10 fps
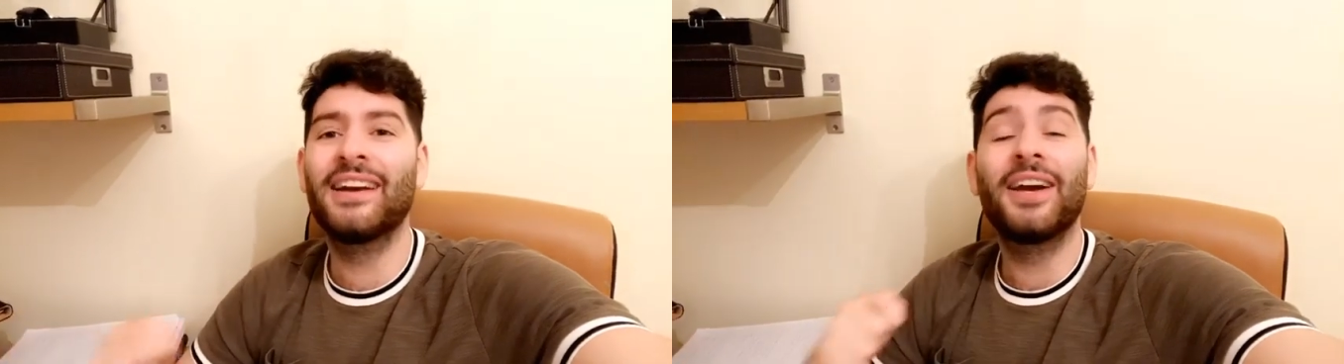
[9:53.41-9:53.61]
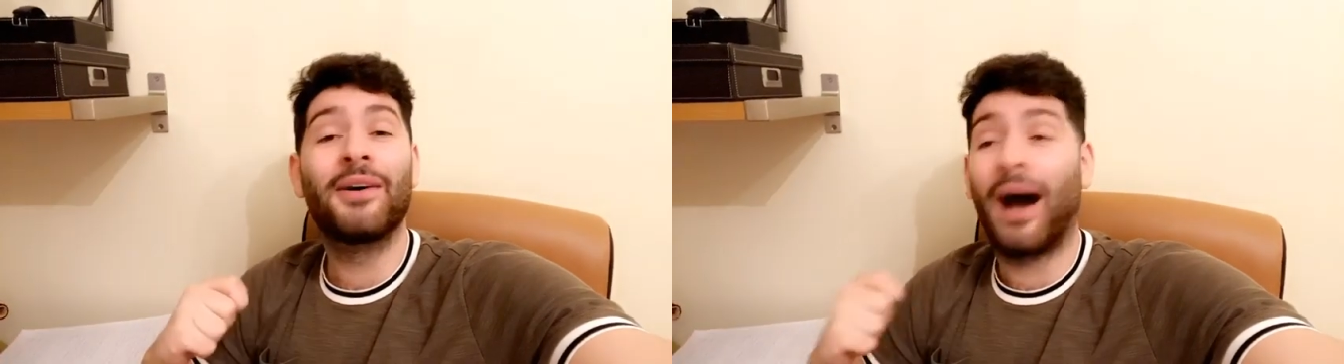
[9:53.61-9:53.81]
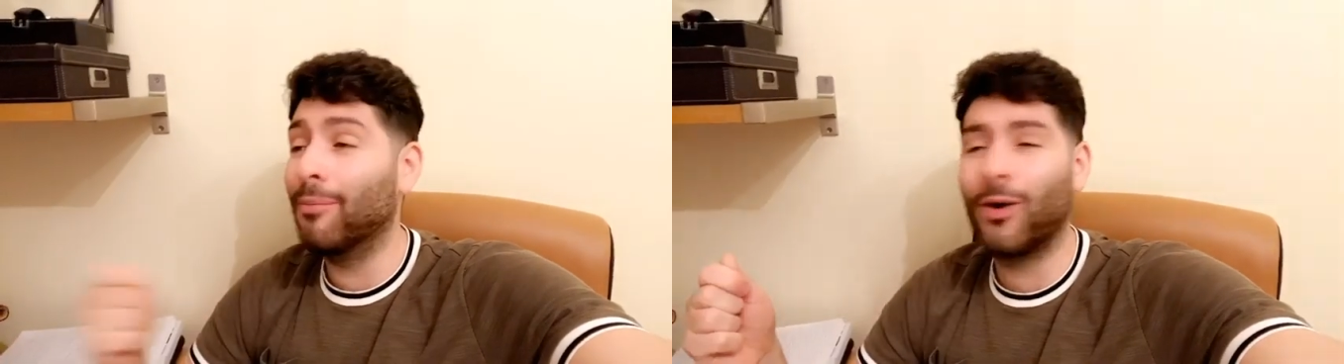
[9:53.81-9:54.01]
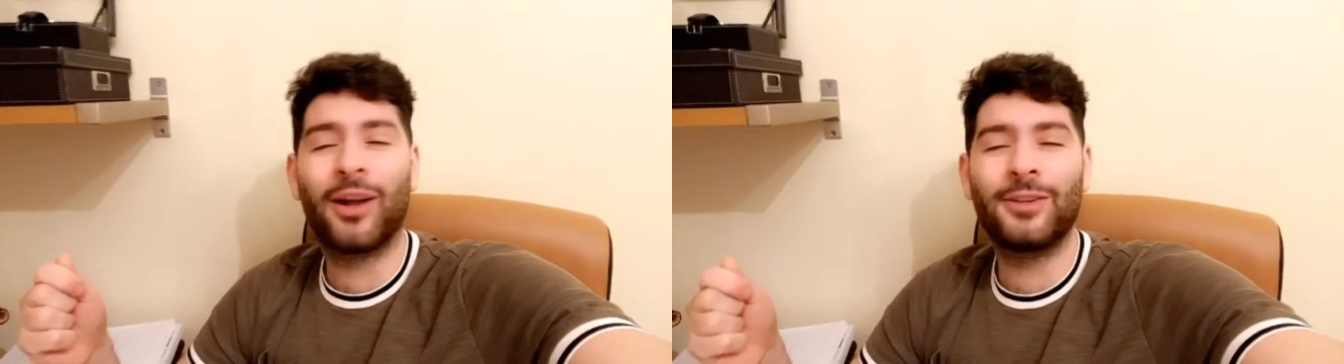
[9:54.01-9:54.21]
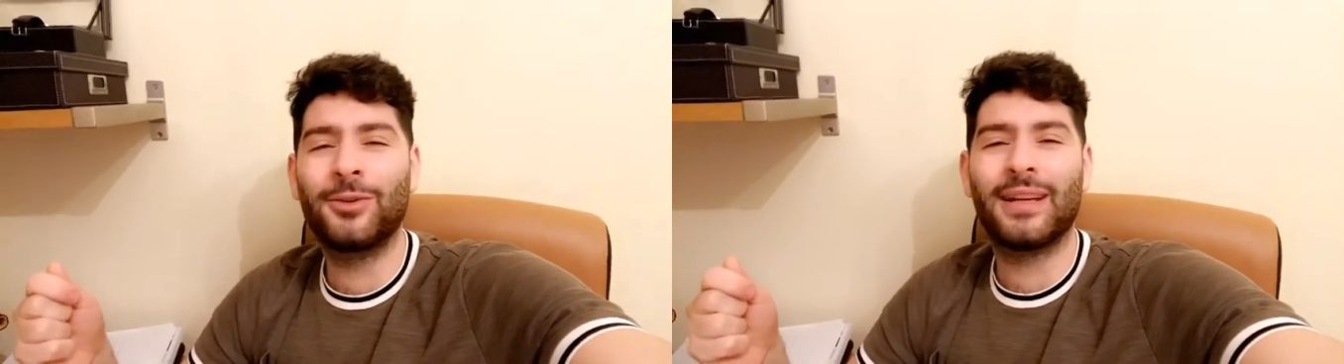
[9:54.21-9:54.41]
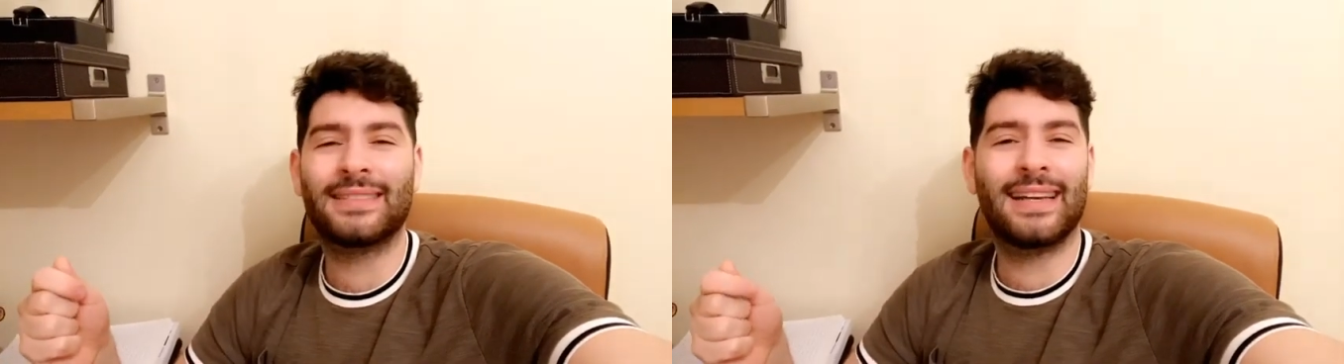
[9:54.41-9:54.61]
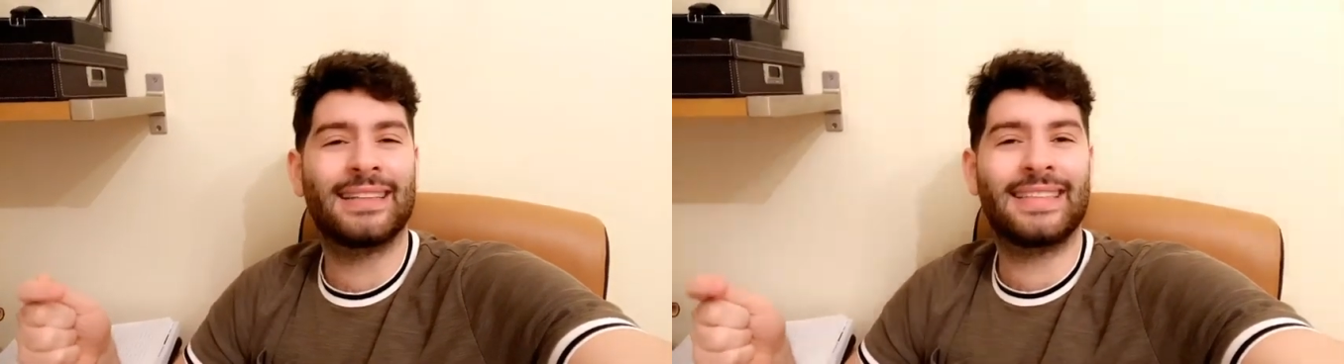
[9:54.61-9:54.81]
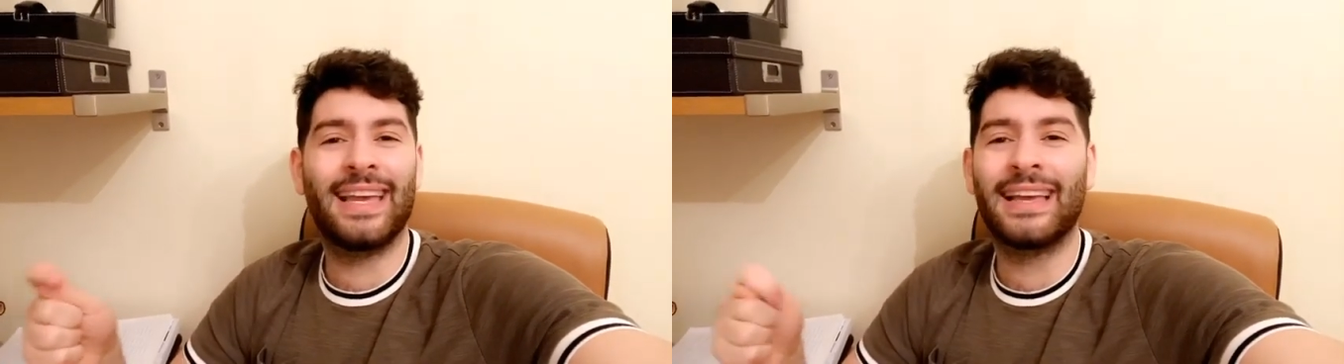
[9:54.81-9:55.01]
I'm not going to do that second take
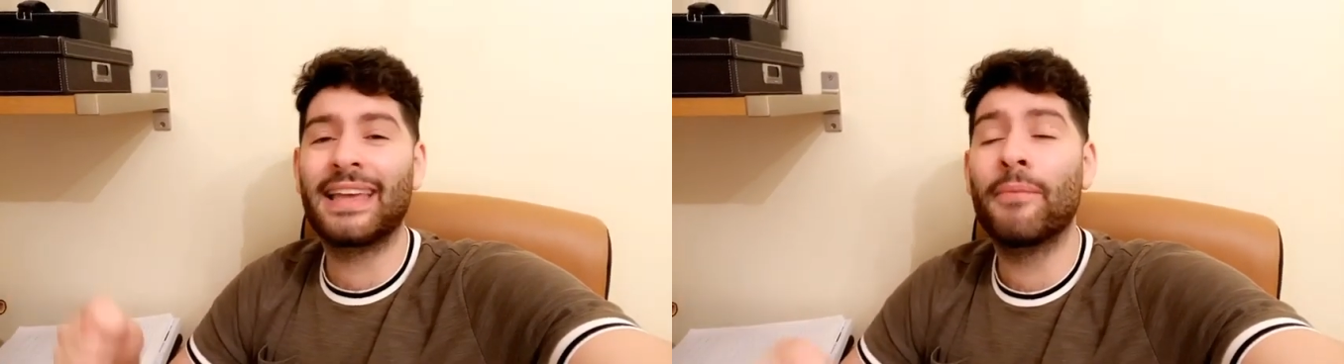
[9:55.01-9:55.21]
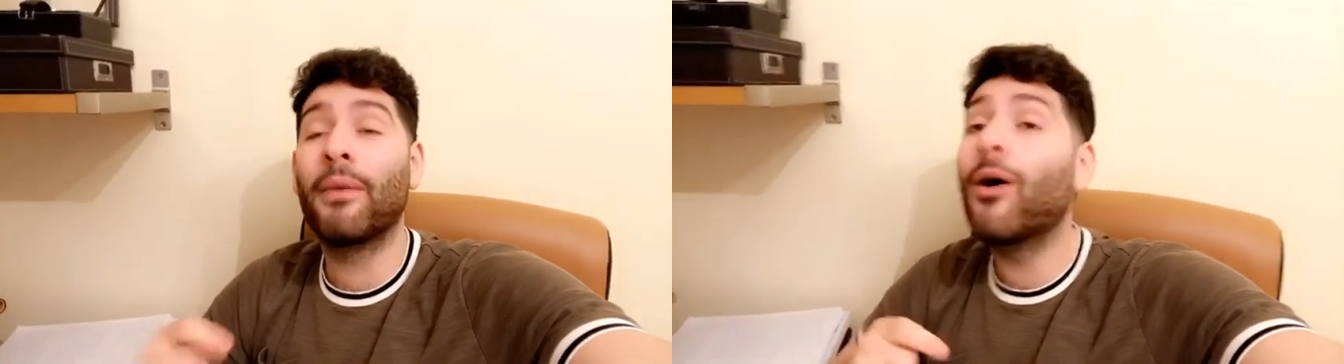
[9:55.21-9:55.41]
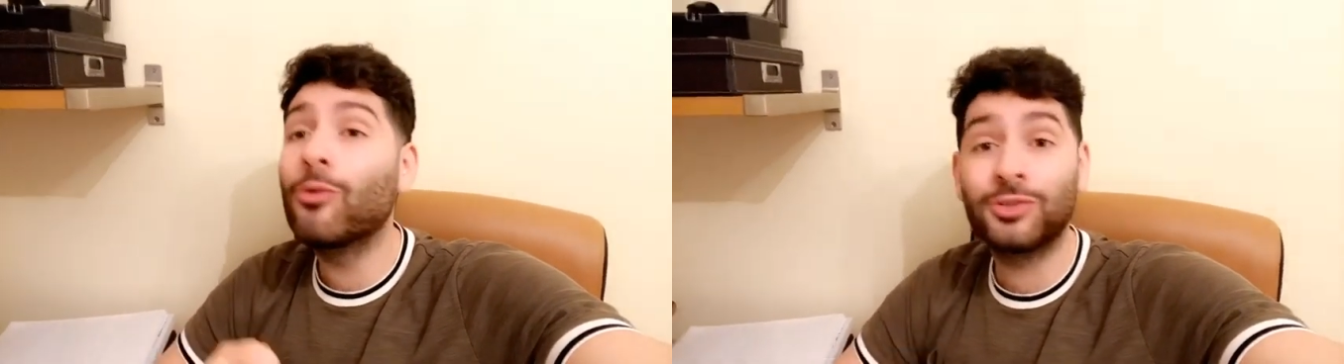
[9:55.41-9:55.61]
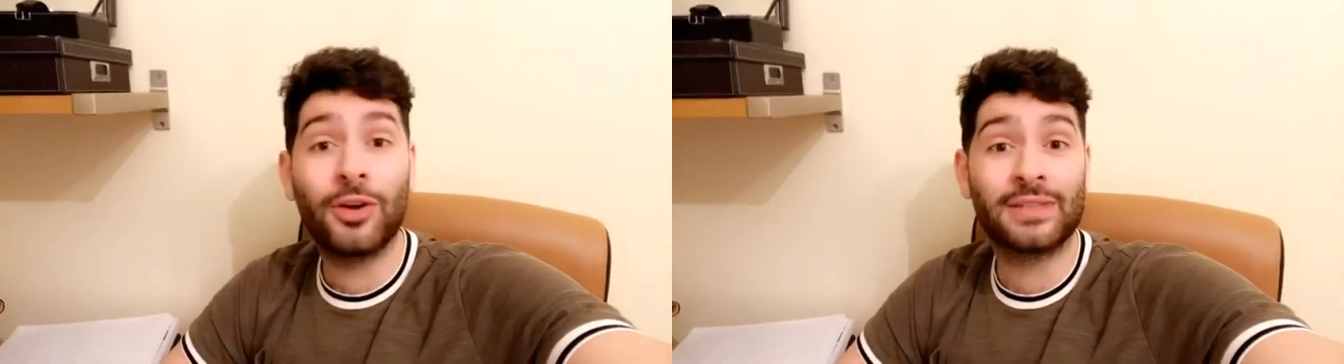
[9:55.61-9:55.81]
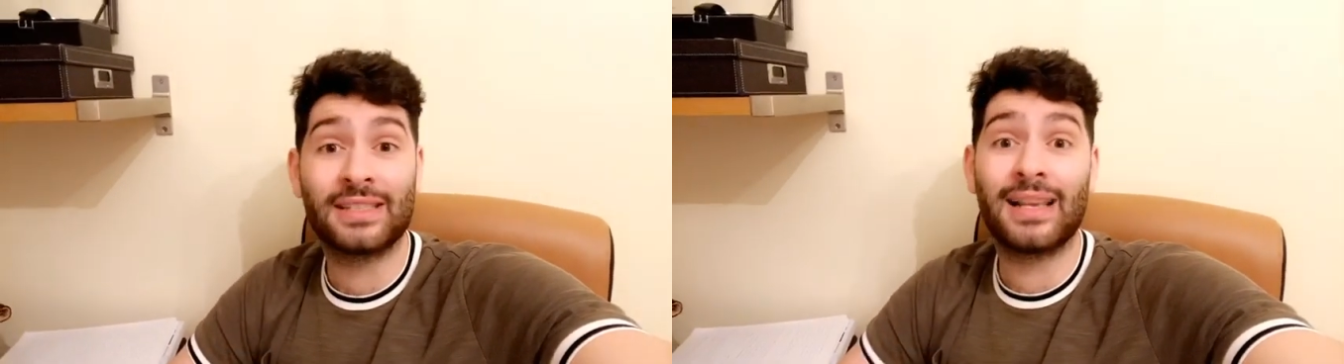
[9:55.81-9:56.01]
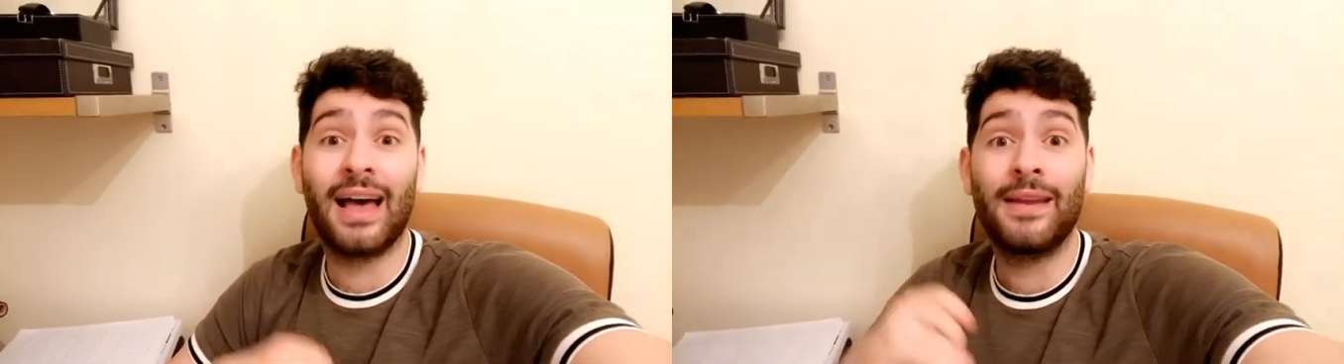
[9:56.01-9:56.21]
again, but all jokes aside,